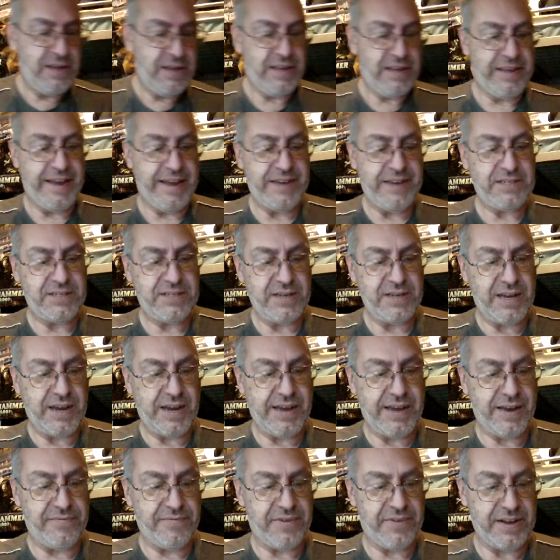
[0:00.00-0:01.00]
Yes, I
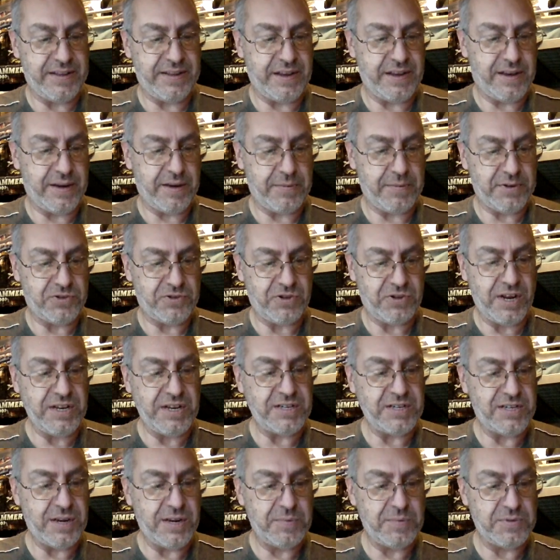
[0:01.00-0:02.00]
have had a couple of
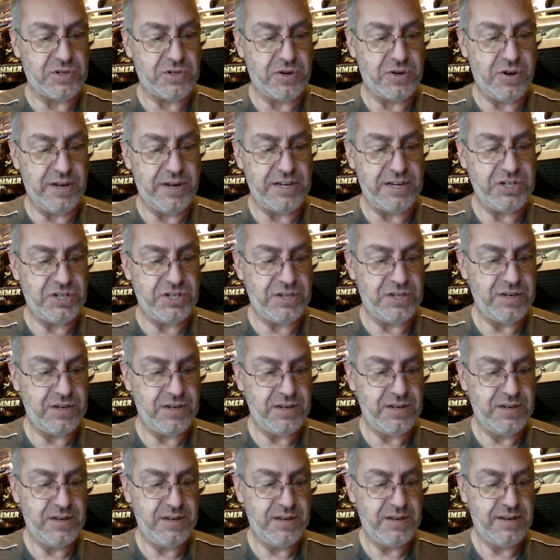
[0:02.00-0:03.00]
drinks, I'm Scottish,
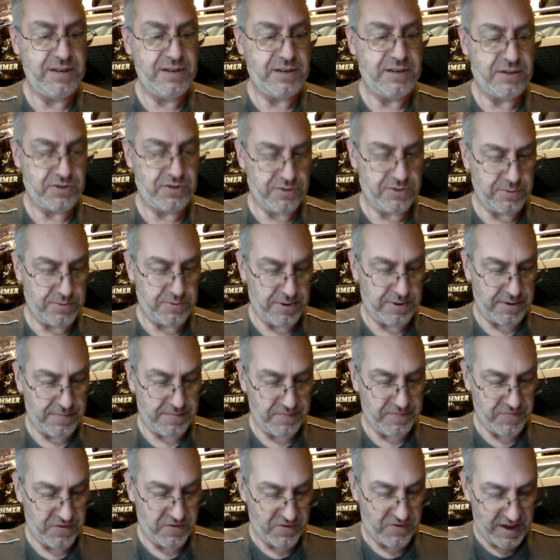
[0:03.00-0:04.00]
so what?
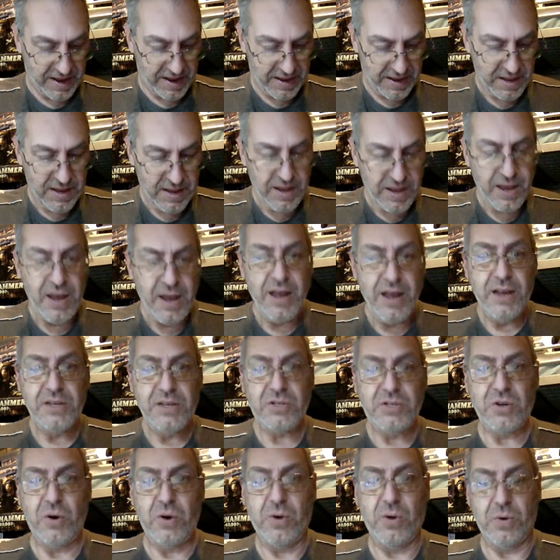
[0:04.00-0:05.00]
Right,
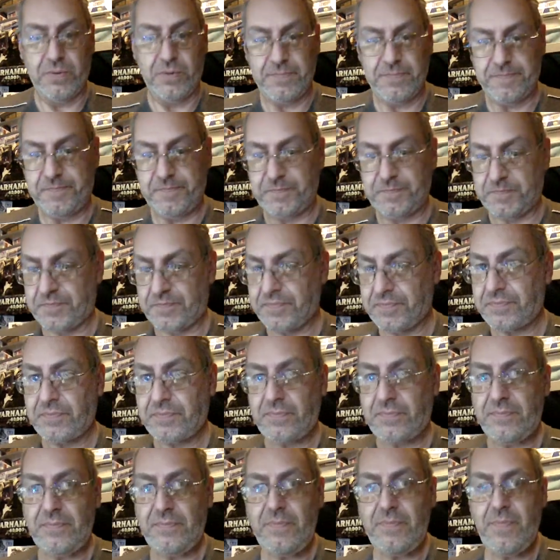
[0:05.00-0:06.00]
so
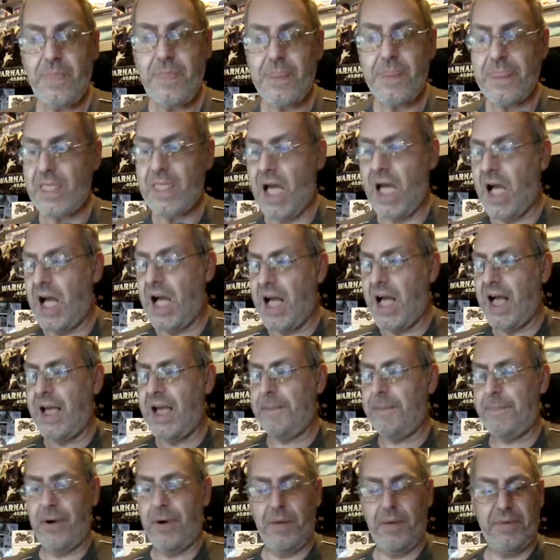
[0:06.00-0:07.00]
I
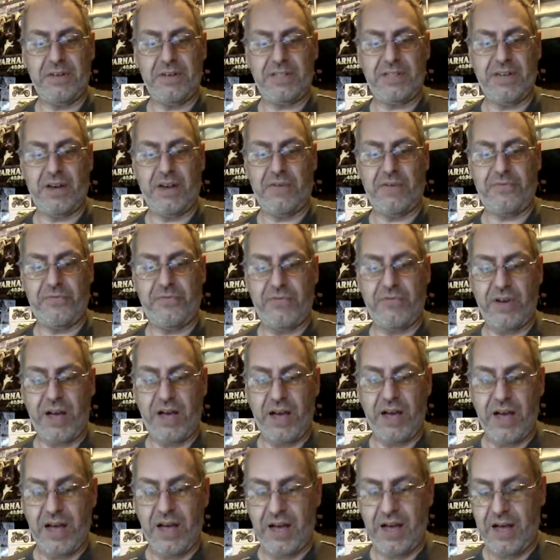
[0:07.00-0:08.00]
bought myself
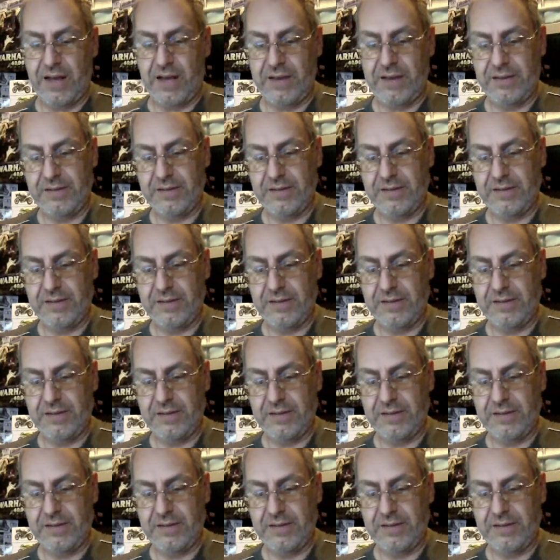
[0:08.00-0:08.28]
a